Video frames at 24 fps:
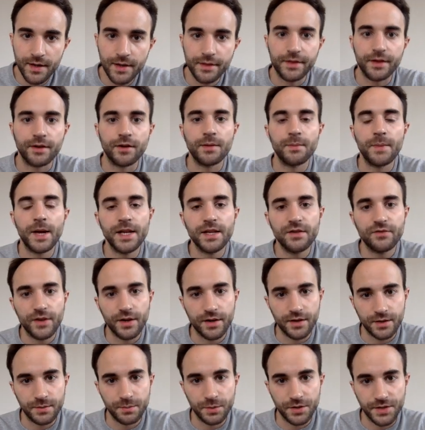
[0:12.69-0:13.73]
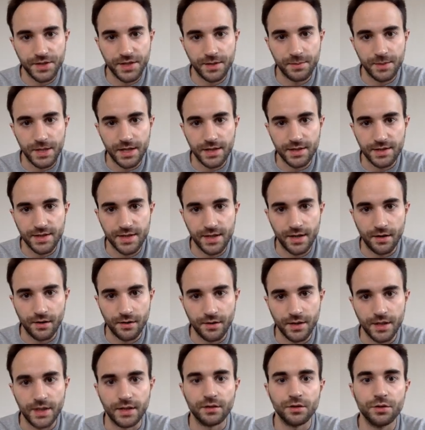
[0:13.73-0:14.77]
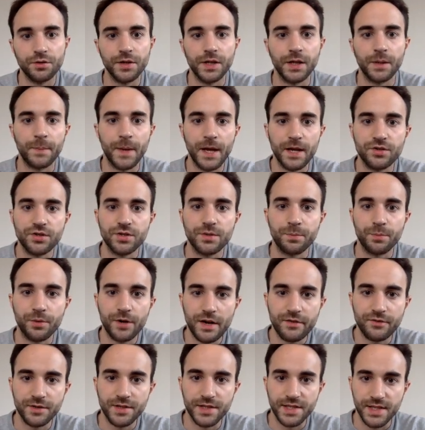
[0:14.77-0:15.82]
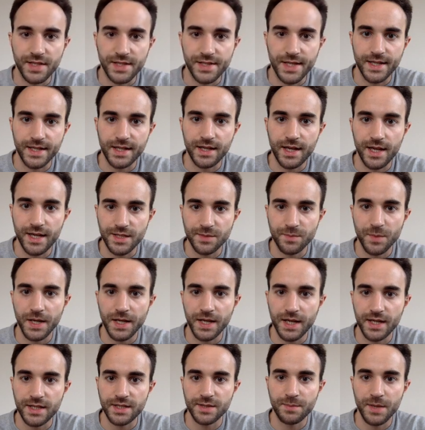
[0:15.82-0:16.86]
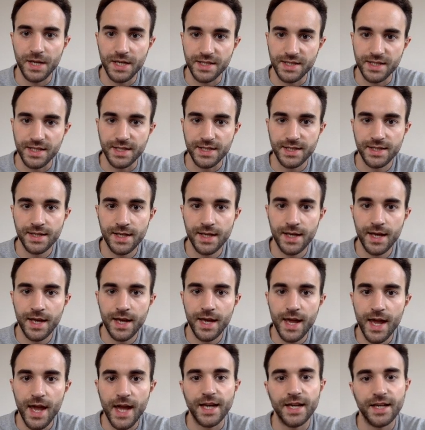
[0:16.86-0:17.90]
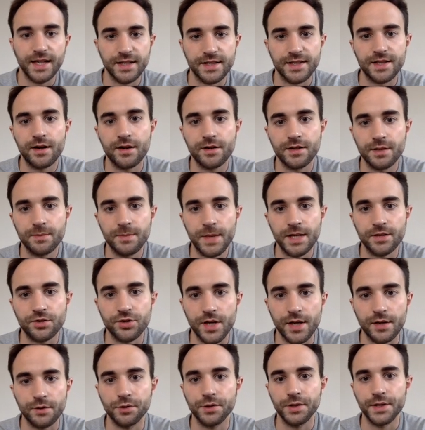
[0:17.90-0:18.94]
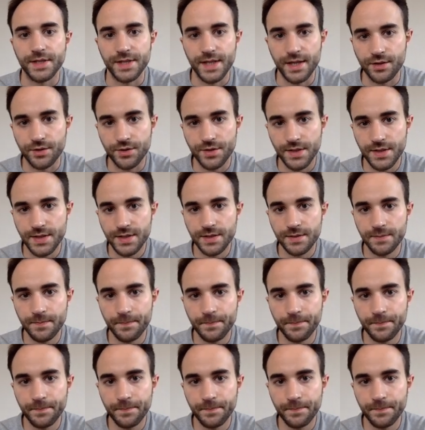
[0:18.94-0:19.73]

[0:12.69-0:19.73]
There are many variables to be considered, including patient preferences on a case-by-case basis, and it is hard to make generalizations.